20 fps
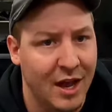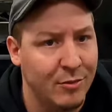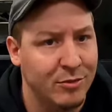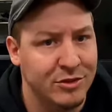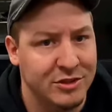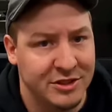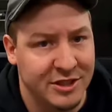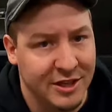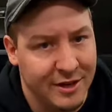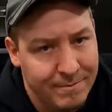I
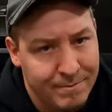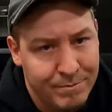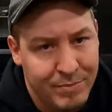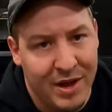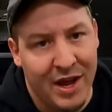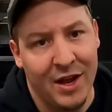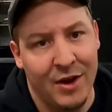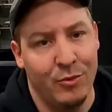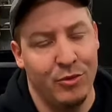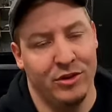would say
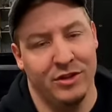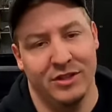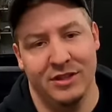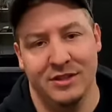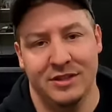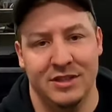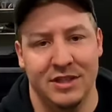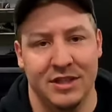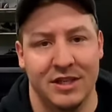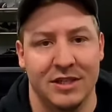buy one of
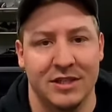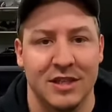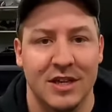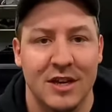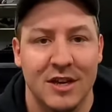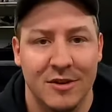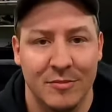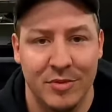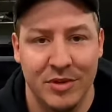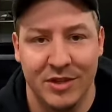these things
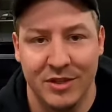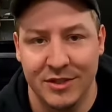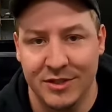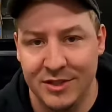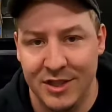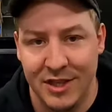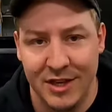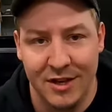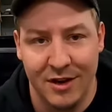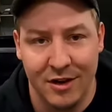because
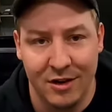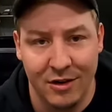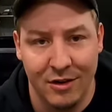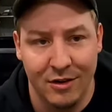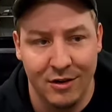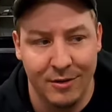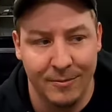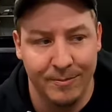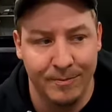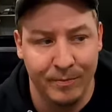they
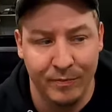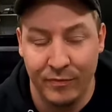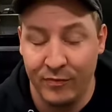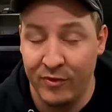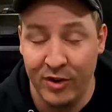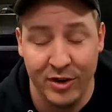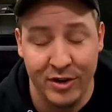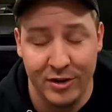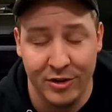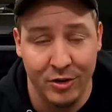are
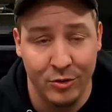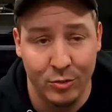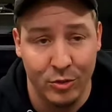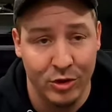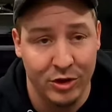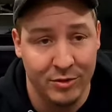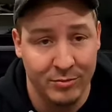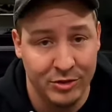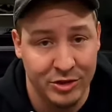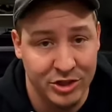very good
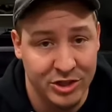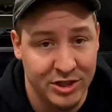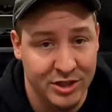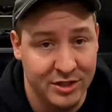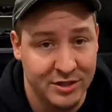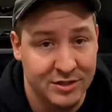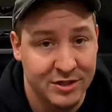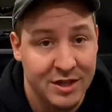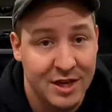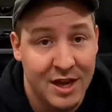working
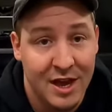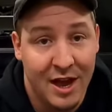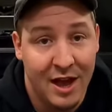machines.